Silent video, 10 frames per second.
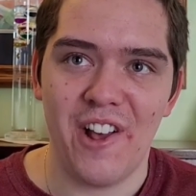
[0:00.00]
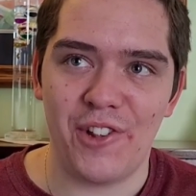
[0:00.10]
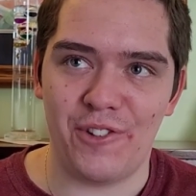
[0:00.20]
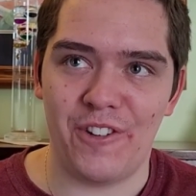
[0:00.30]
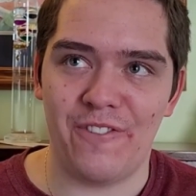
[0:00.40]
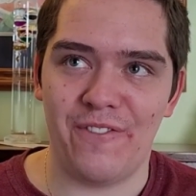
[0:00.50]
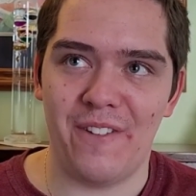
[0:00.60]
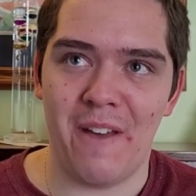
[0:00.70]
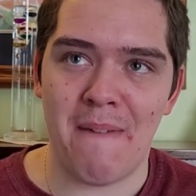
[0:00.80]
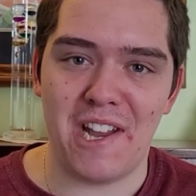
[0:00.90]
sort of
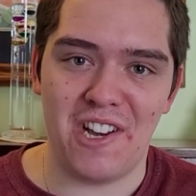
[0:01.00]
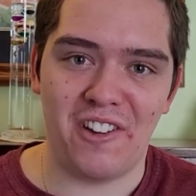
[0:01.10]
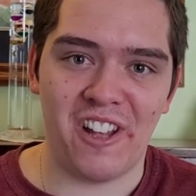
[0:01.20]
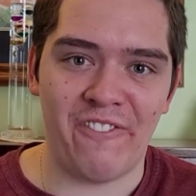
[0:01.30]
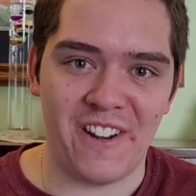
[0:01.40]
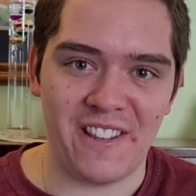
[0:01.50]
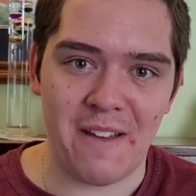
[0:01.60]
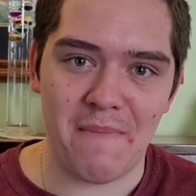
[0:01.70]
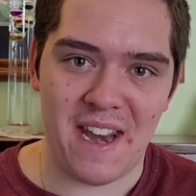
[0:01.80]
imagining yourself reading them,